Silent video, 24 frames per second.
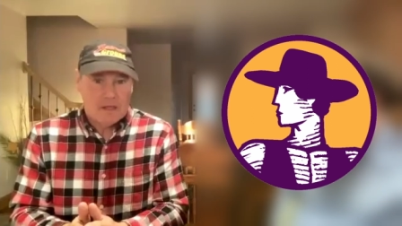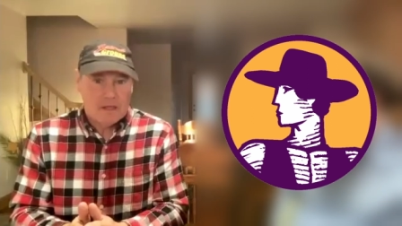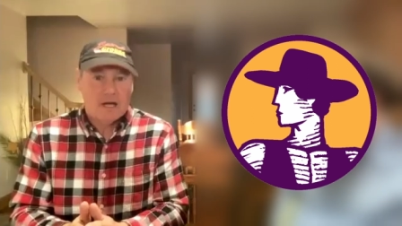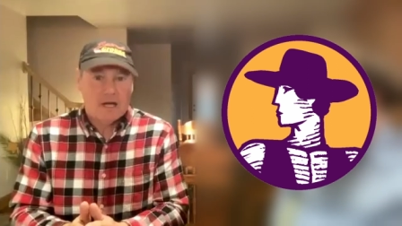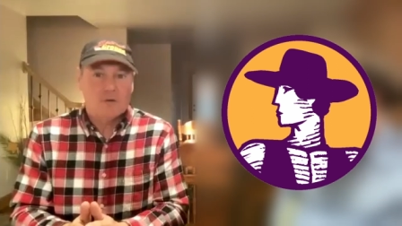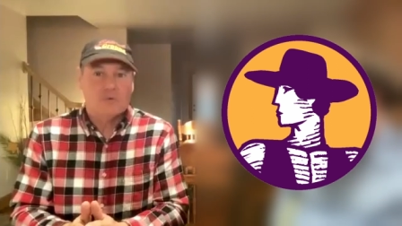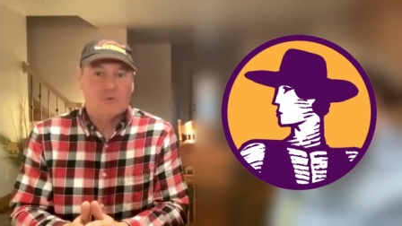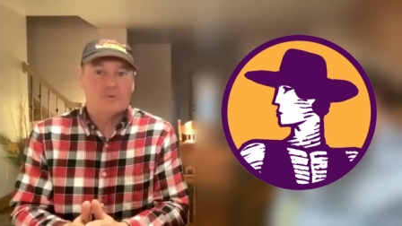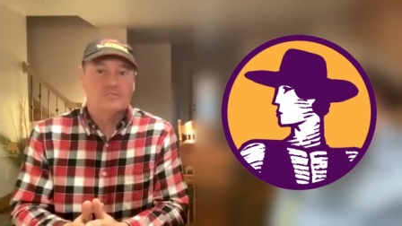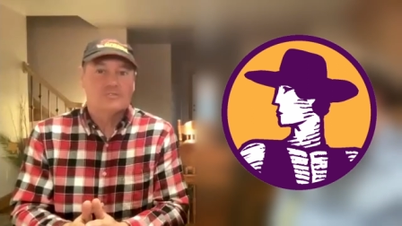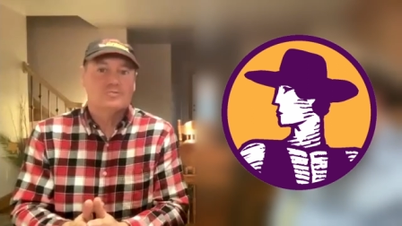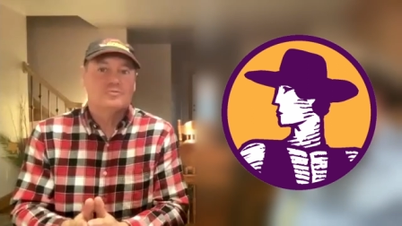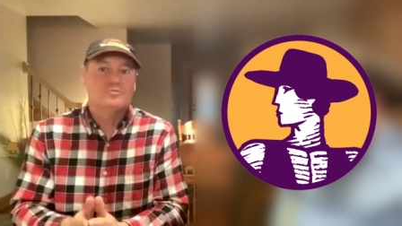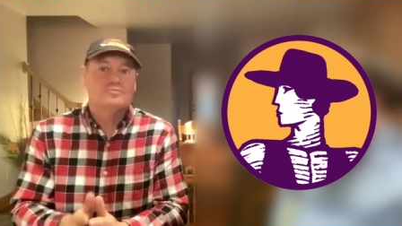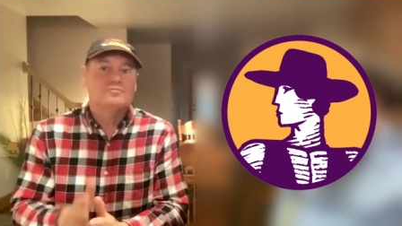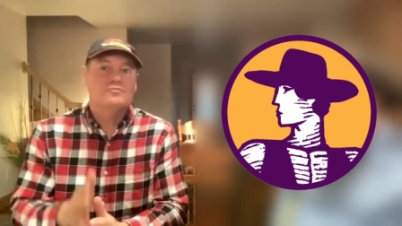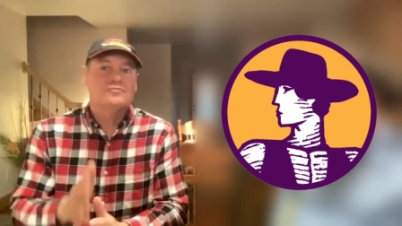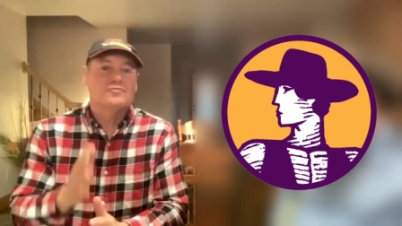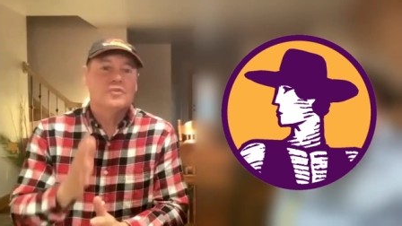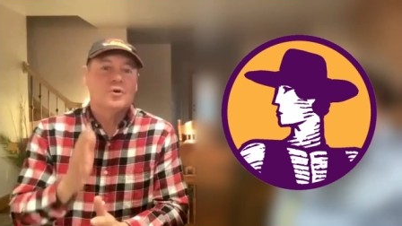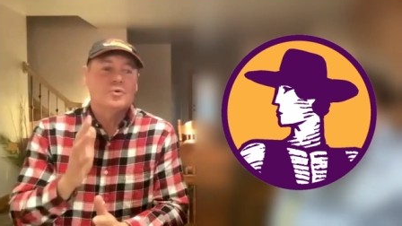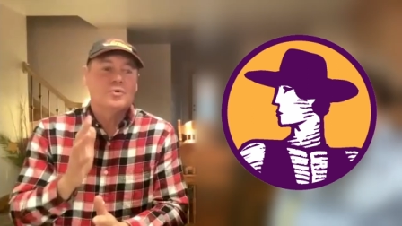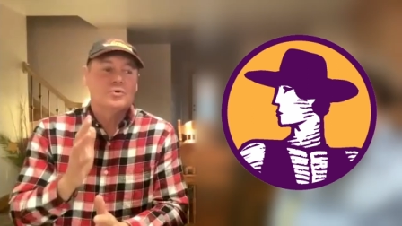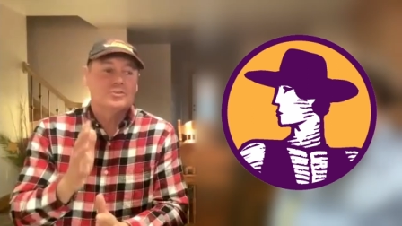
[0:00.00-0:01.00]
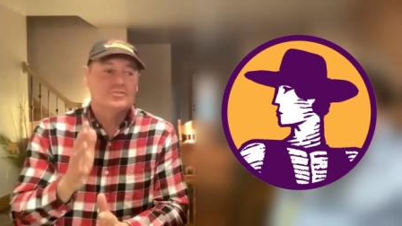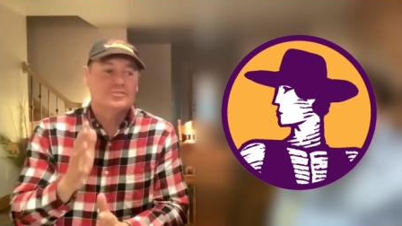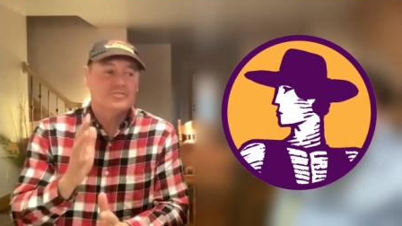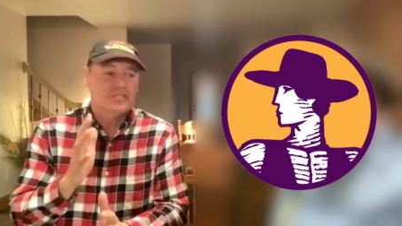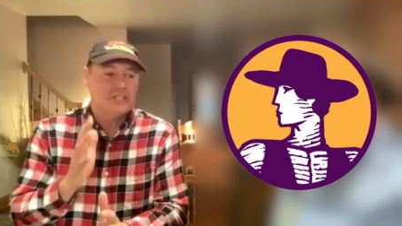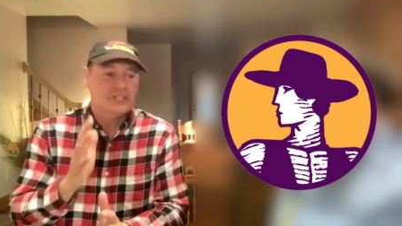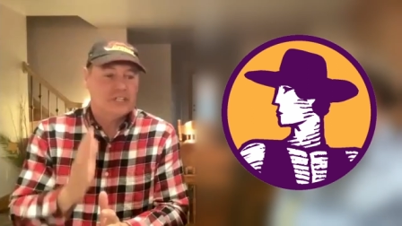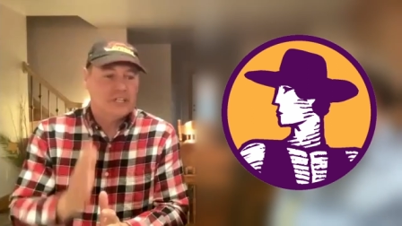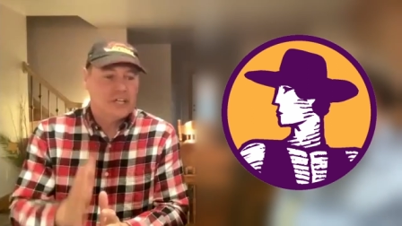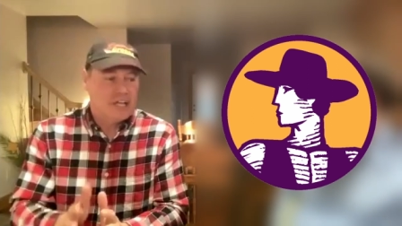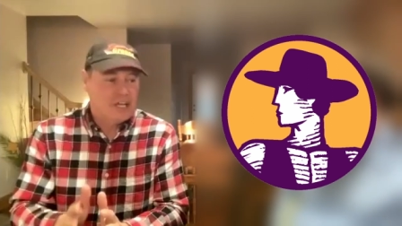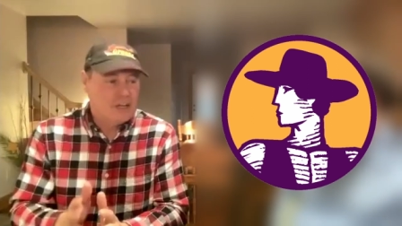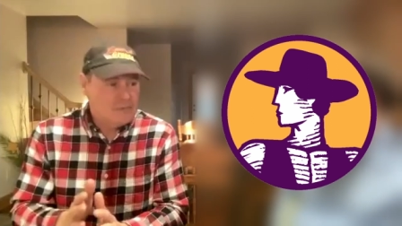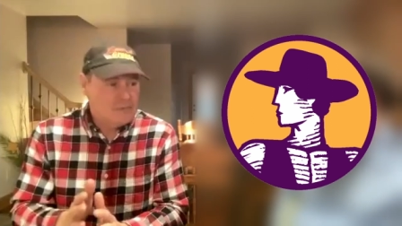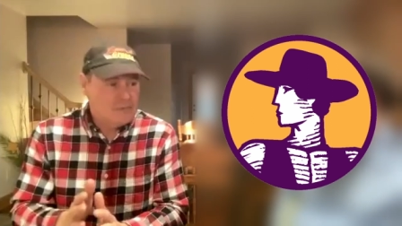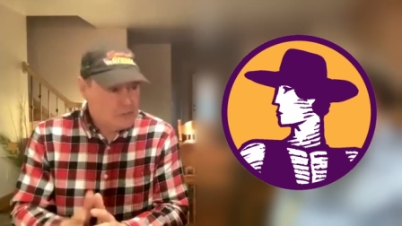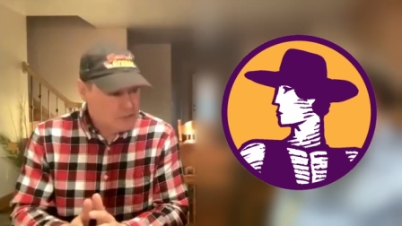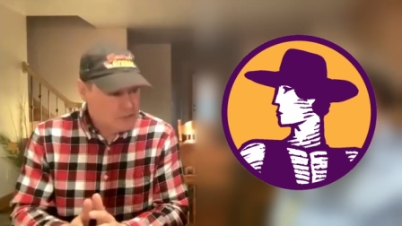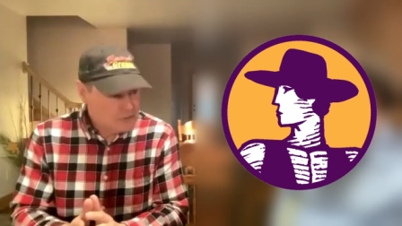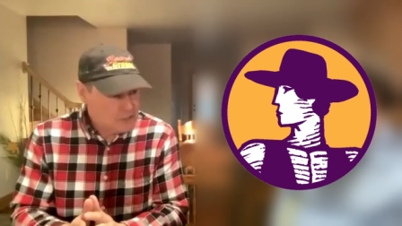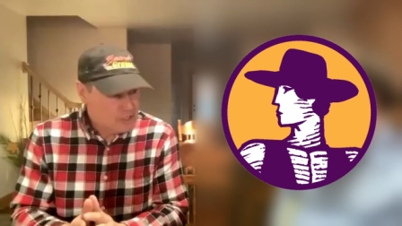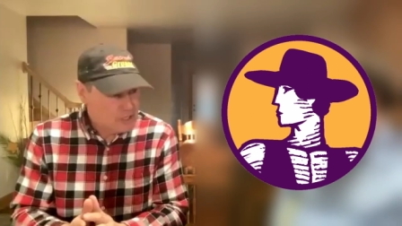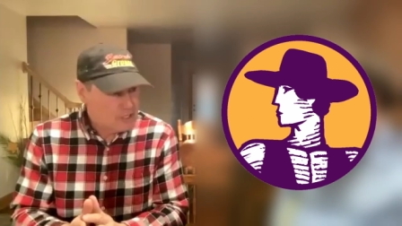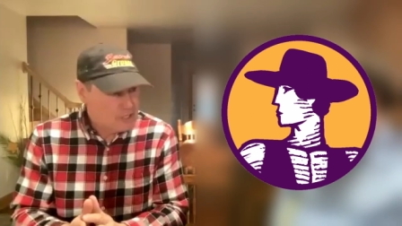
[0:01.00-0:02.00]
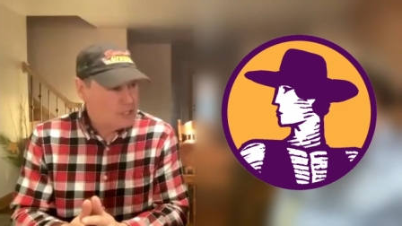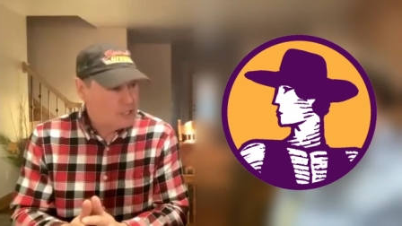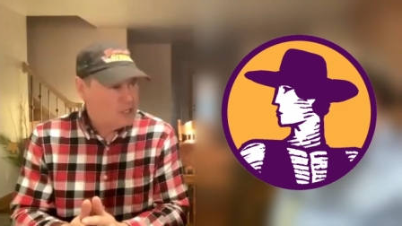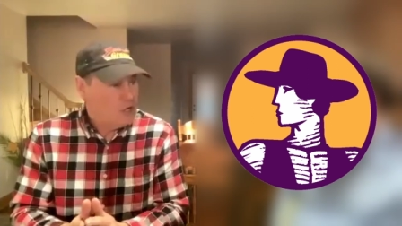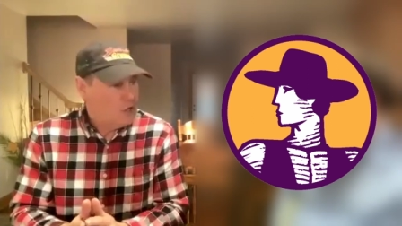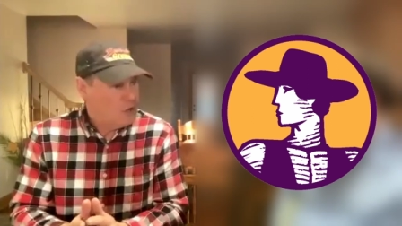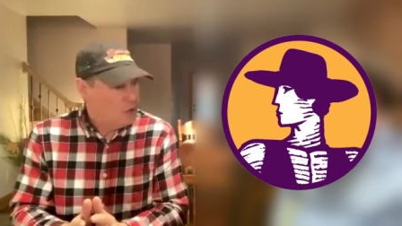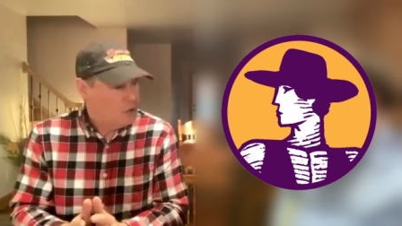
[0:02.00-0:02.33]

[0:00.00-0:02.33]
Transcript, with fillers: I was focusing everything